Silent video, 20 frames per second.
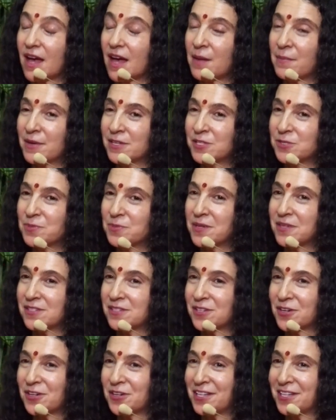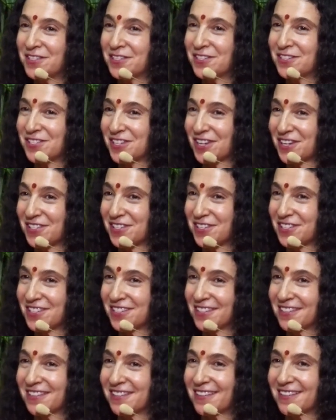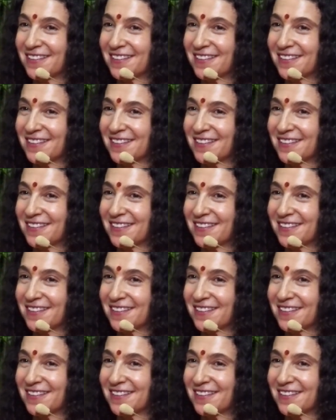I must be starting to judge.